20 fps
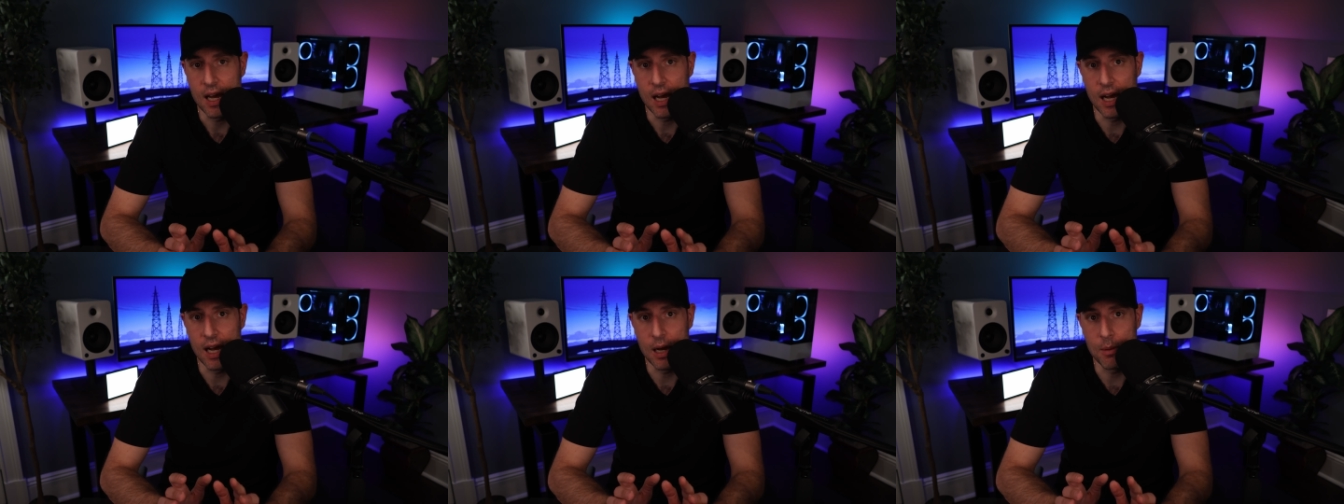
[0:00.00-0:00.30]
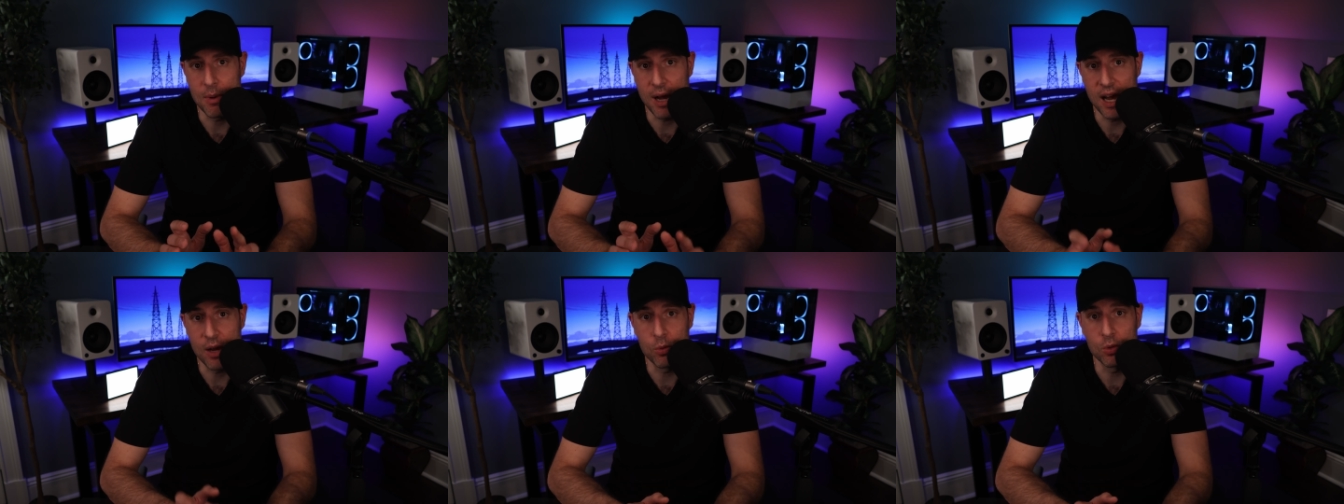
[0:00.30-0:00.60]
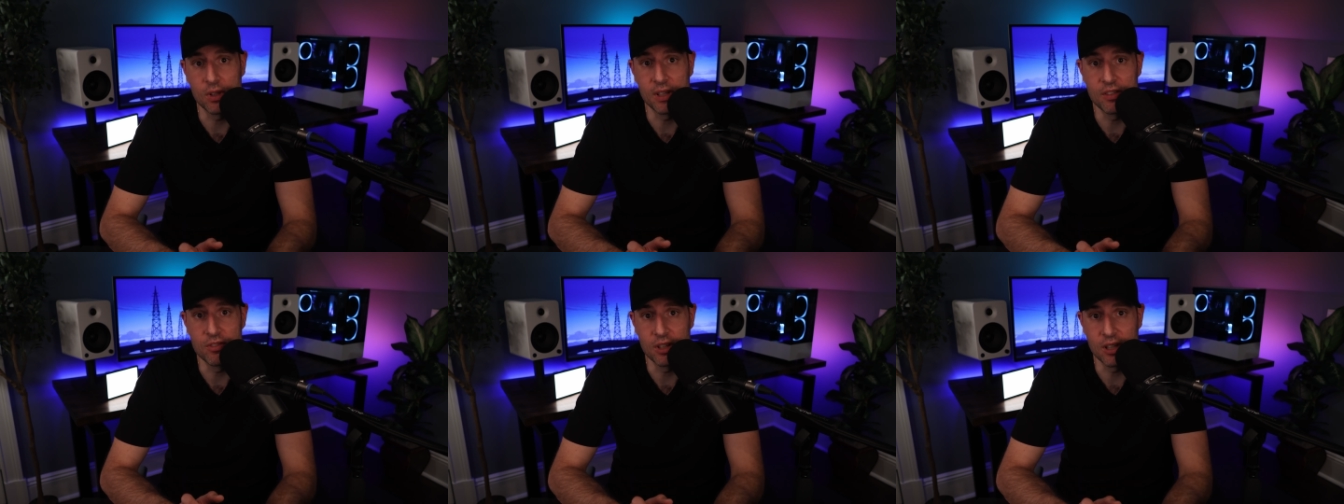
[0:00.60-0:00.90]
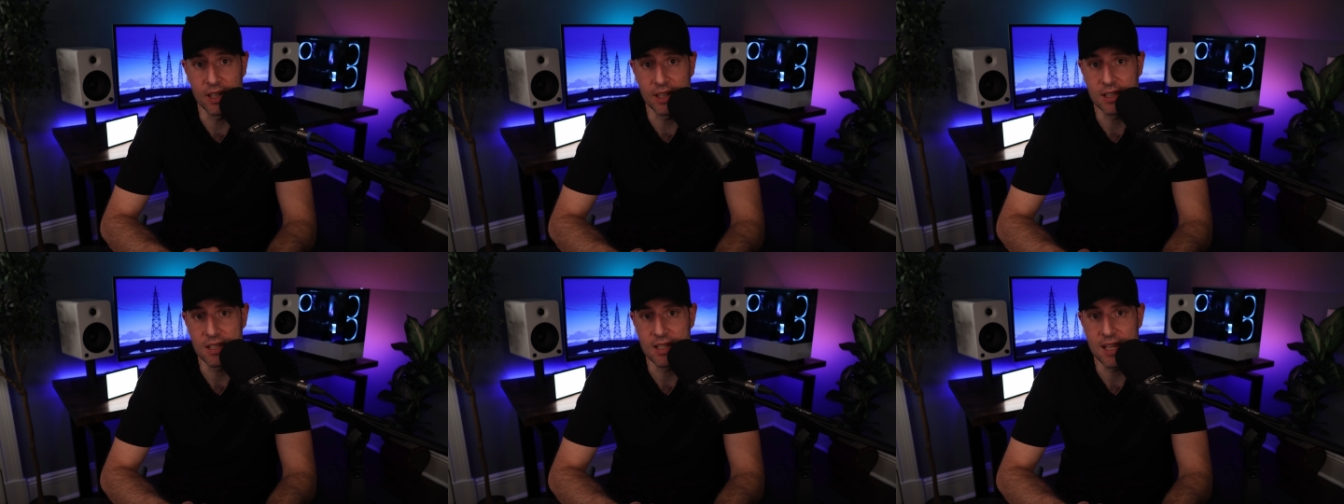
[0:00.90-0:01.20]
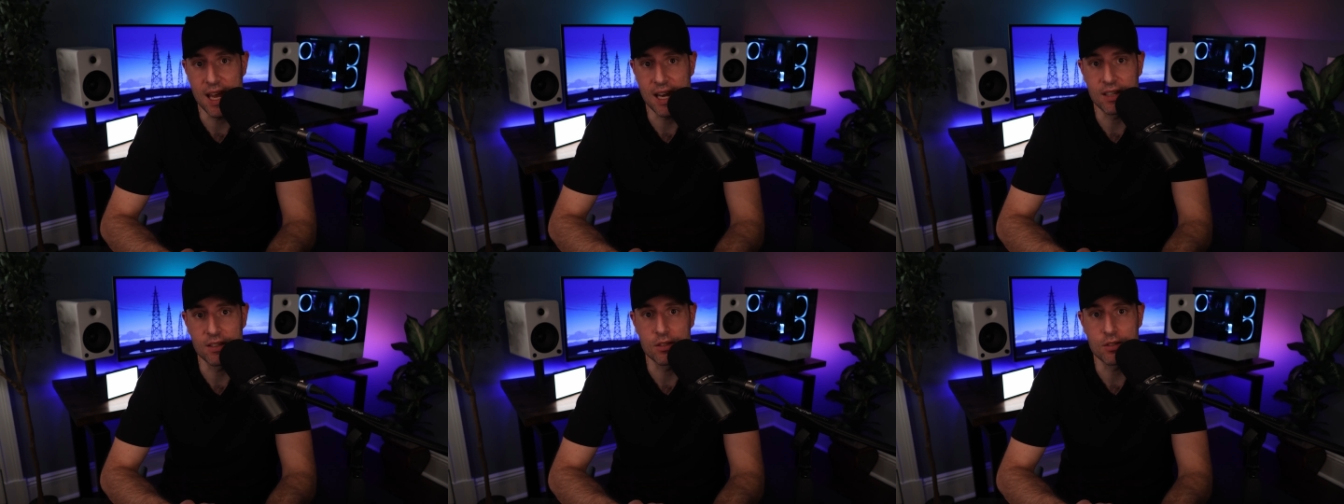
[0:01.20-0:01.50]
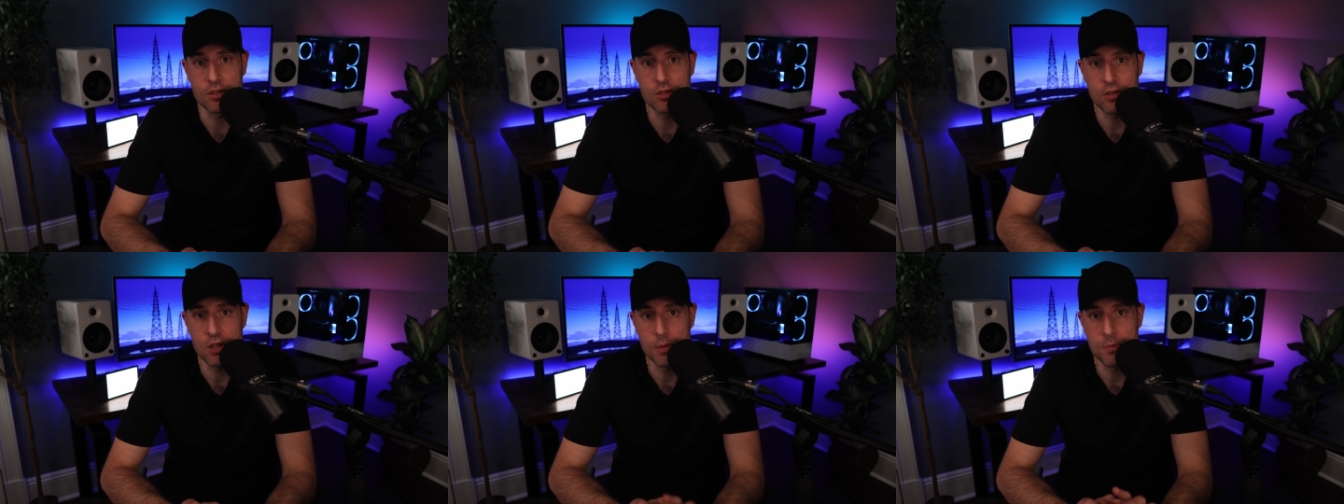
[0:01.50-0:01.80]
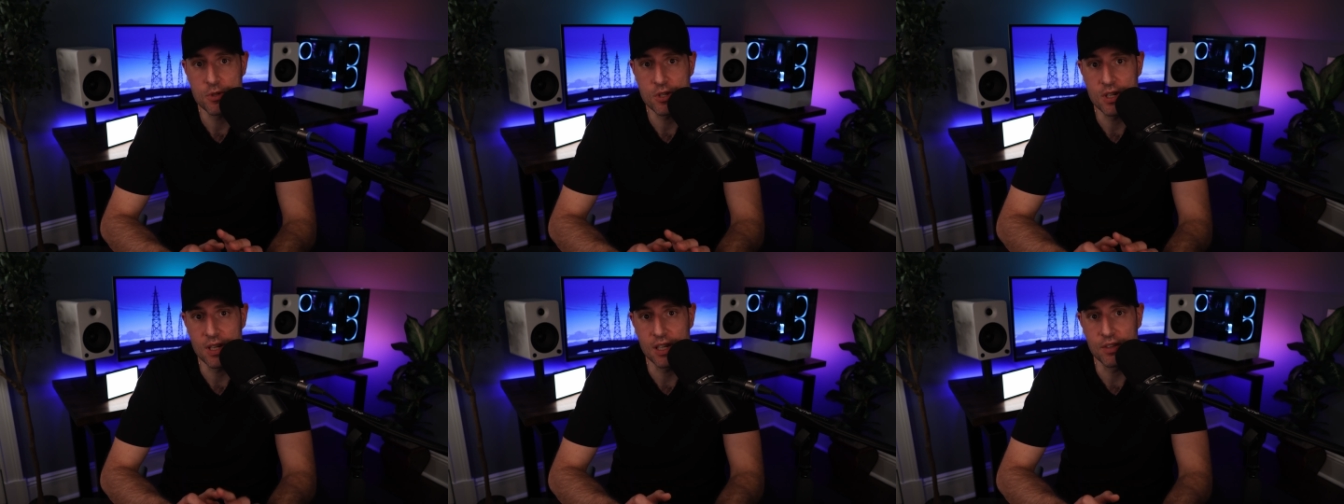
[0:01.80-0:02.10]
Um, I will leave a link to that in the
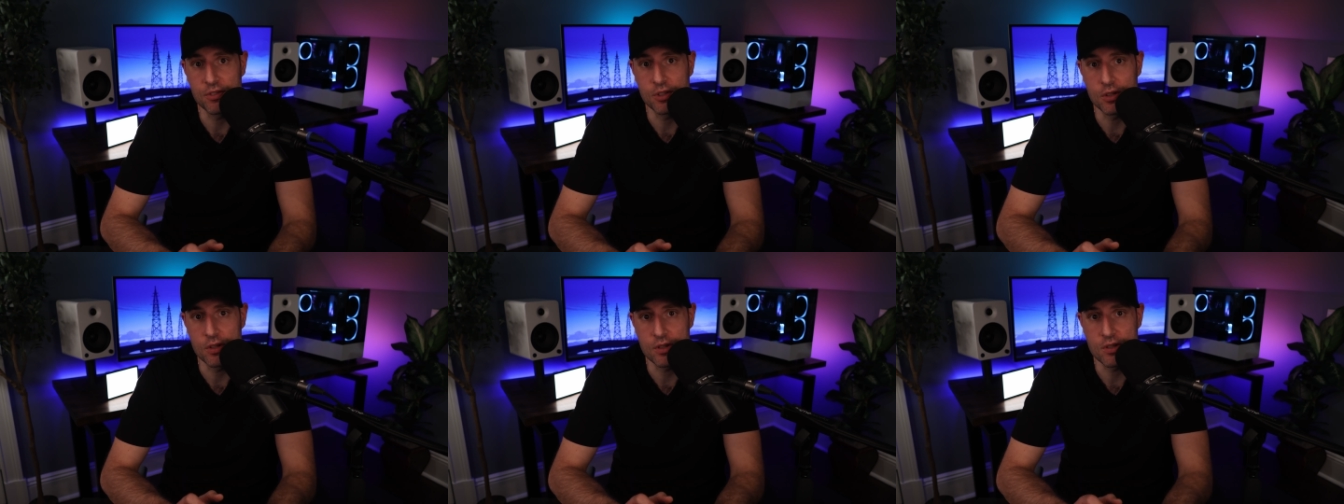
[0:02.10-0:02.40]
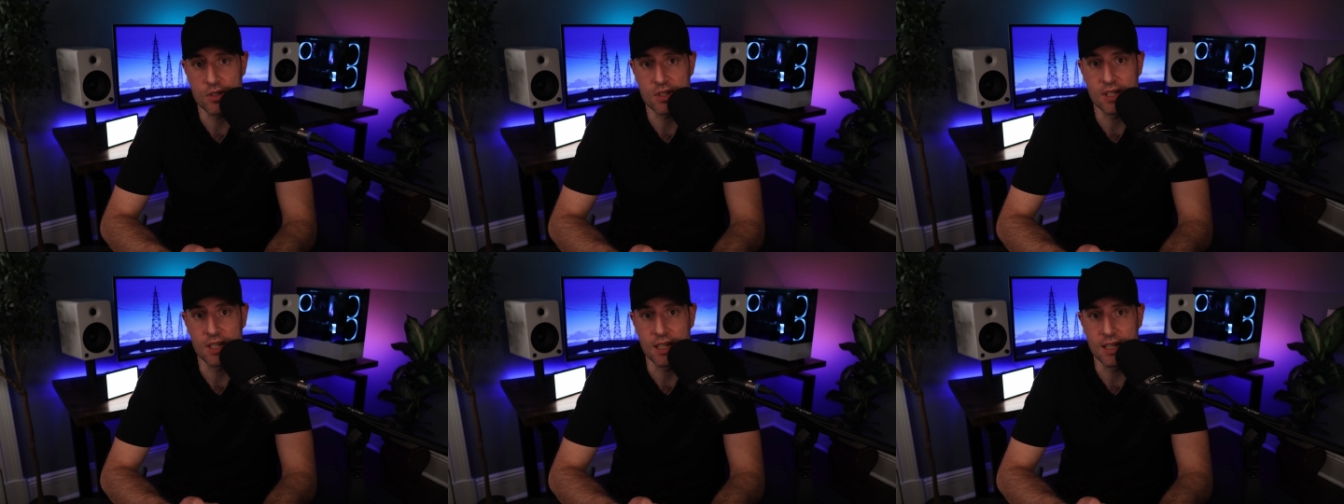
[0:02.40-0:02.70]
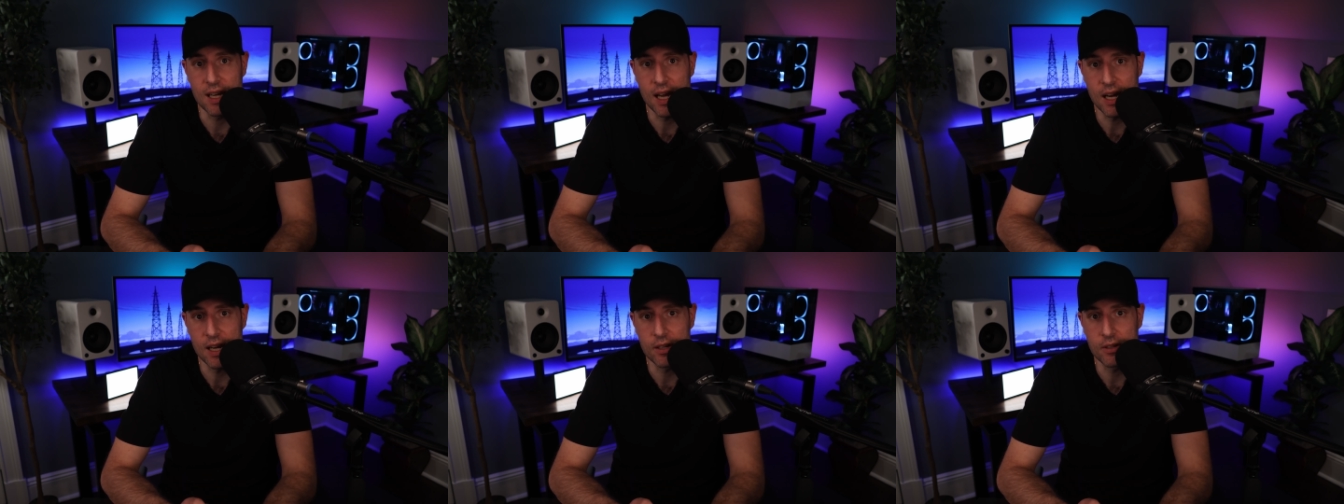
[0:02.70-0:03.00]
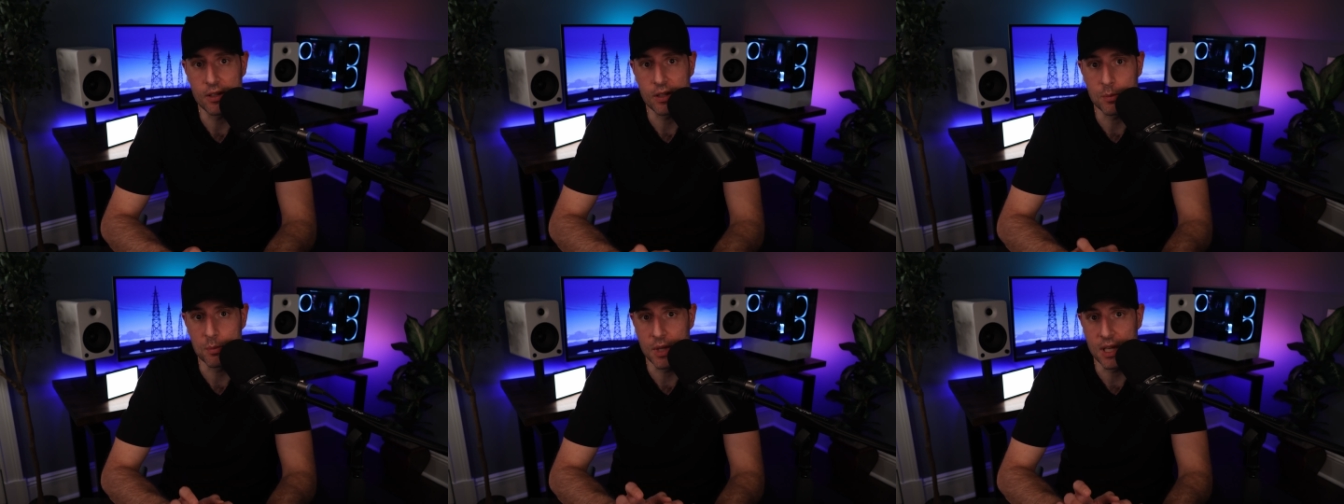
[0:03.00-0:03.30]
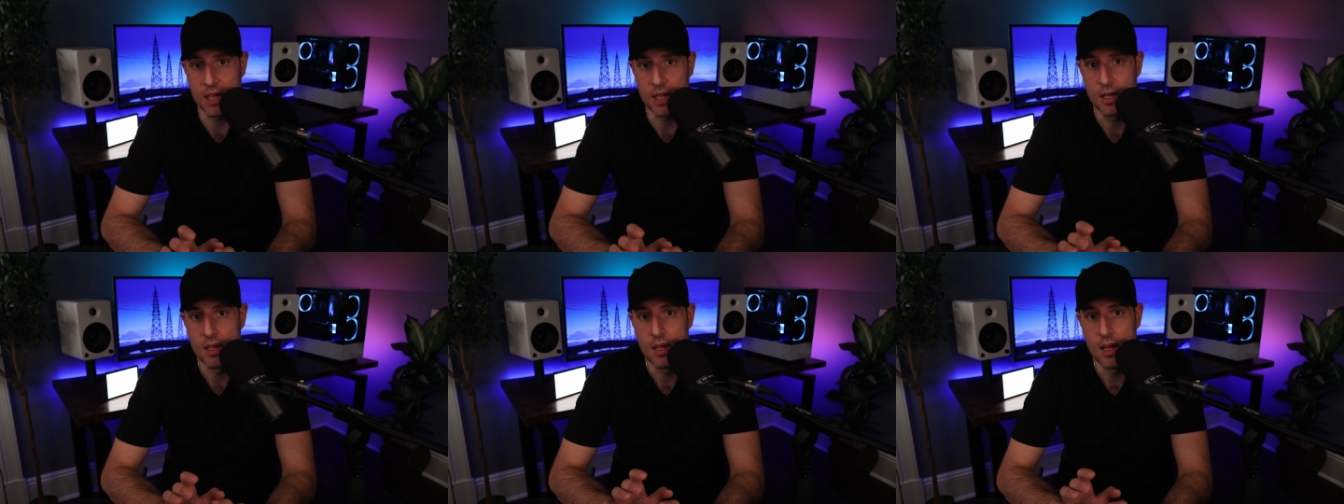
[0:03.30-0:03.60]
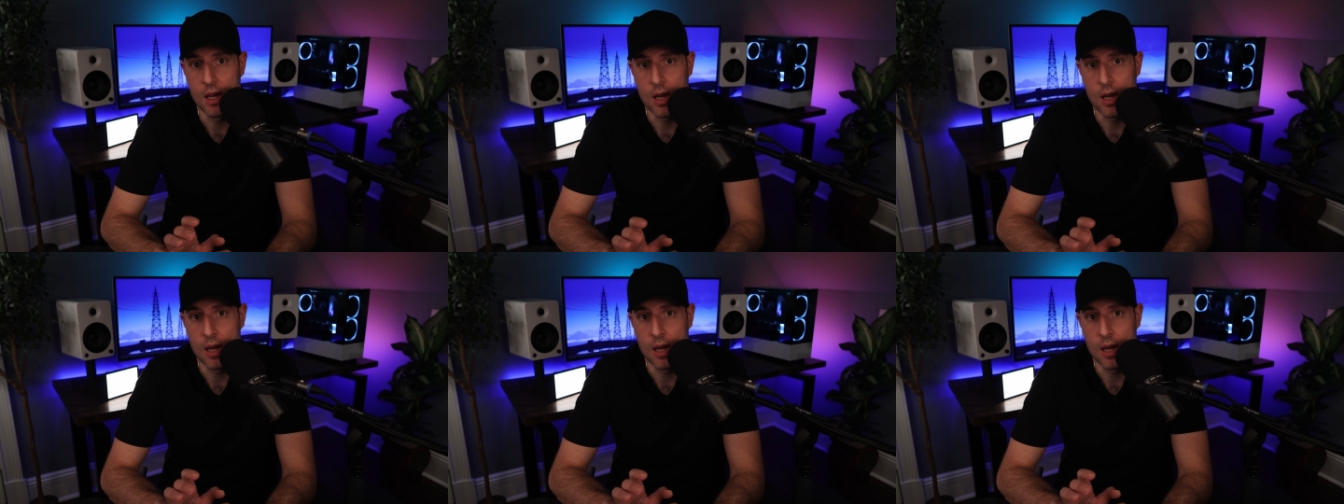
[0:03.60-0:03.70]
description if you're interested in hiring me.